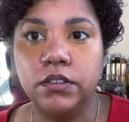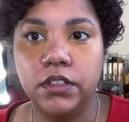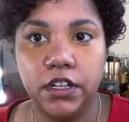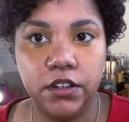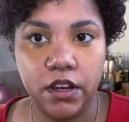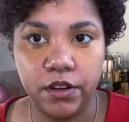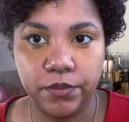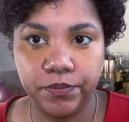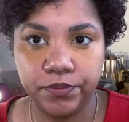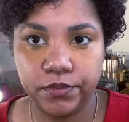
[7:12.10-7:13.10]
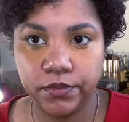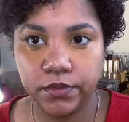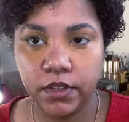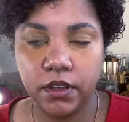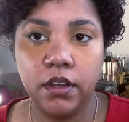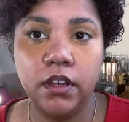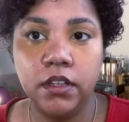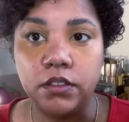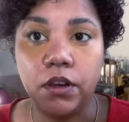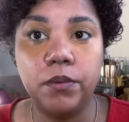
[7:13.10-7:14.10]
there you go.
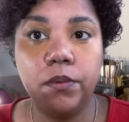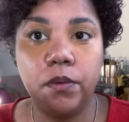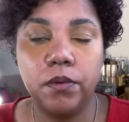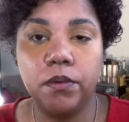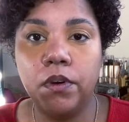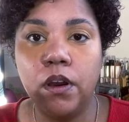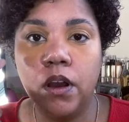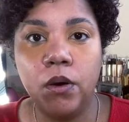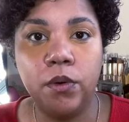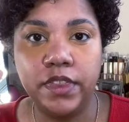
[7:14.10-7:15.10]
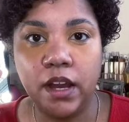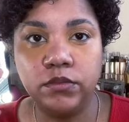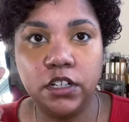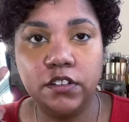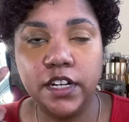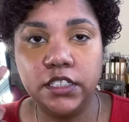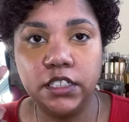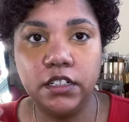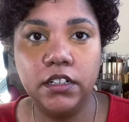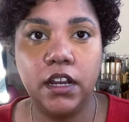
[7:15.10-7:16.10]
So without the
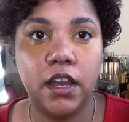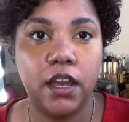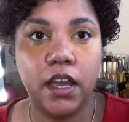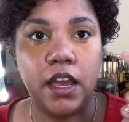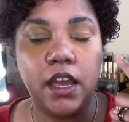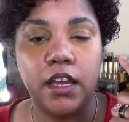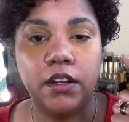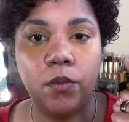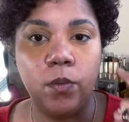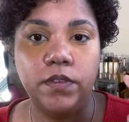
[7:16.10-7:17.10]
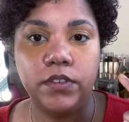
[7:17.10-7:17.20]
corrector and with the